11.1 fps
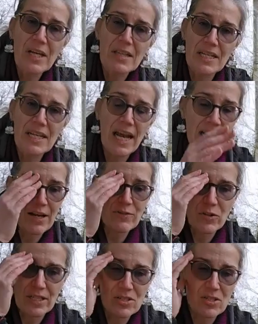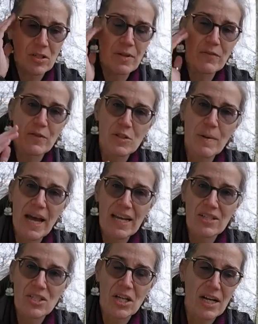The night after I installed my first
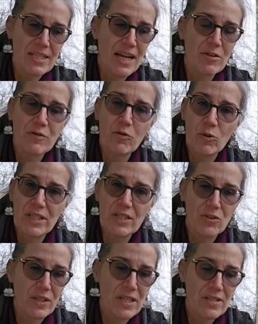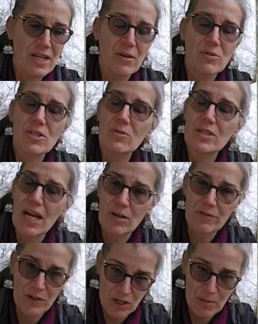package, it got down to 40 degrees and I was so
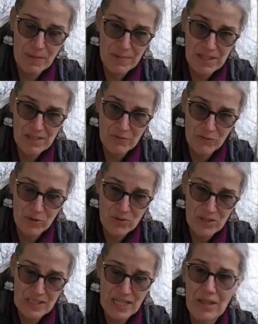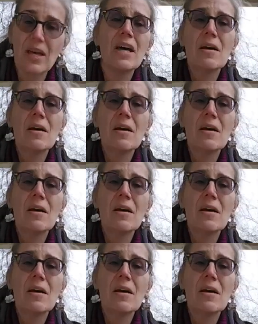terrified all my bees had frozen to death.